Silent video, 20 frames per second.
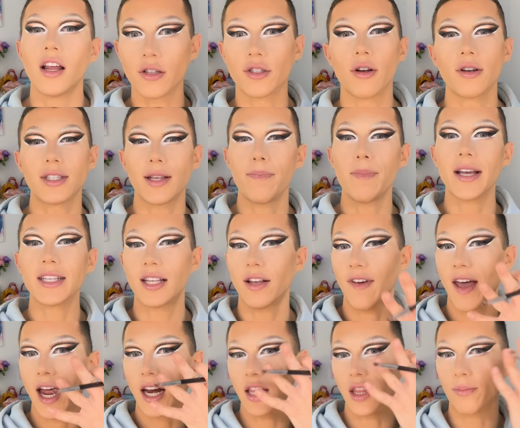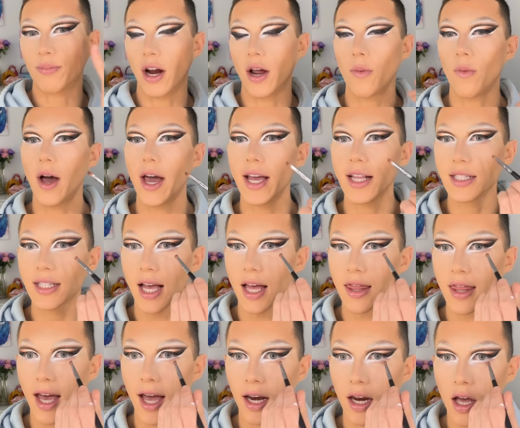So it's a mix of adding the bright whites
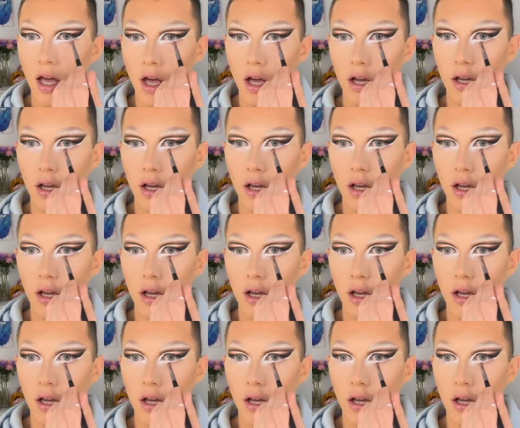and then